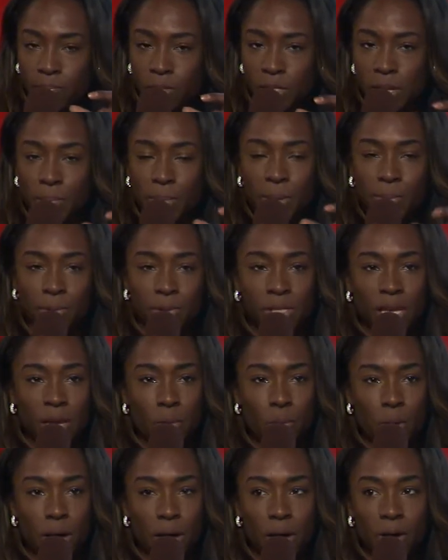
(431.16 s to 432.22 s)
some people say,
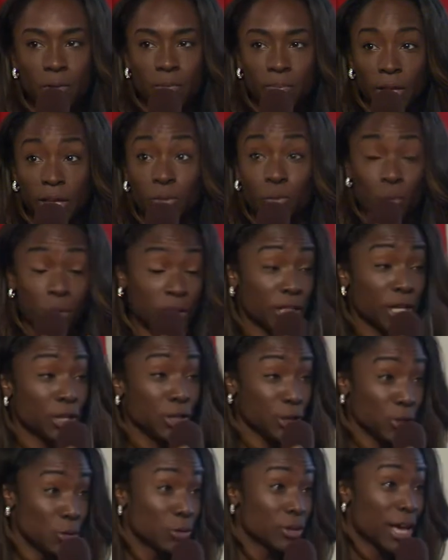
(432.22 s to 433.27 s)
well, and one of the
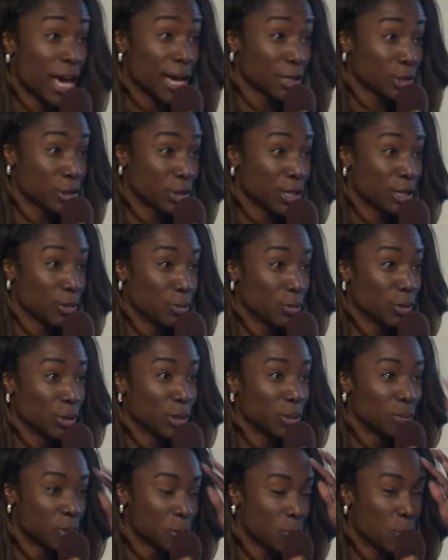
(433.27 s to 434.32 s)
youth actually in the
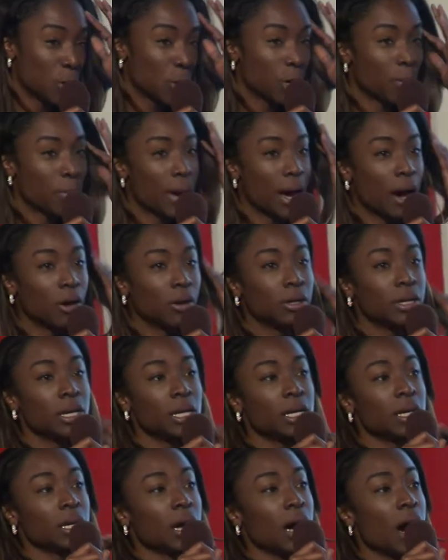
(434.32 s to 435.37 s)
room spoke about
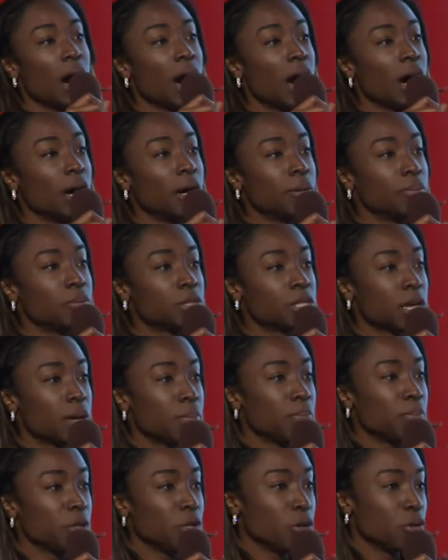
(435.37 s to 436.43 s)

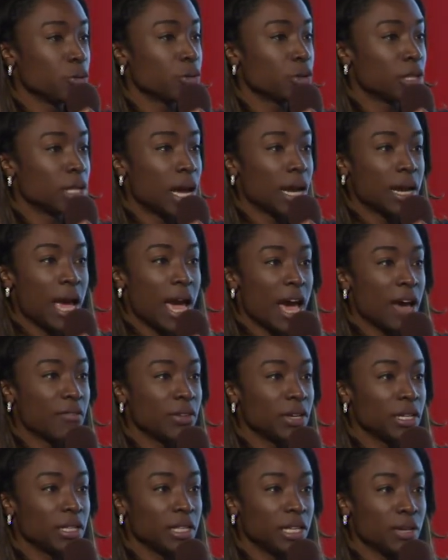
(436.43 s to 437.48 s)
some youth not
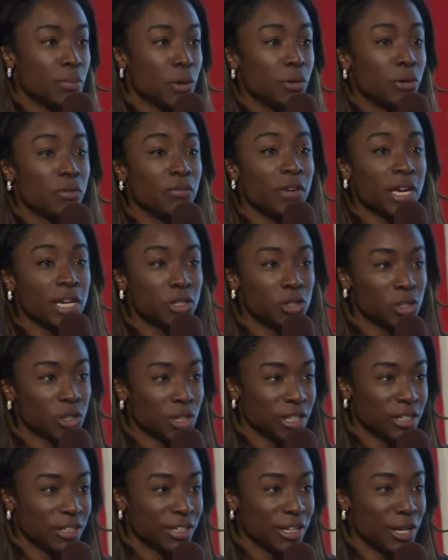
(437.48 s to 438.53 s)
having the
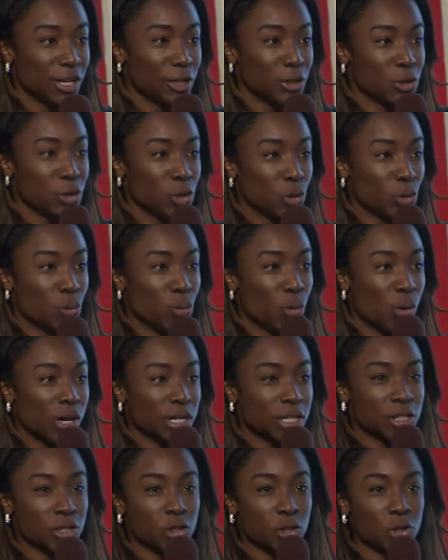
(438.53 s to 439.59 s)
motivation to
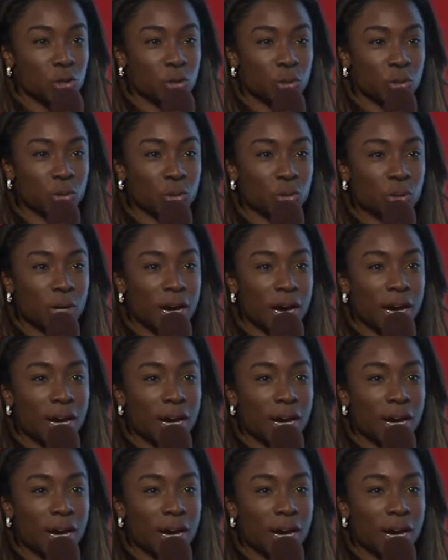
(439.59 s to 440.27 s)
want to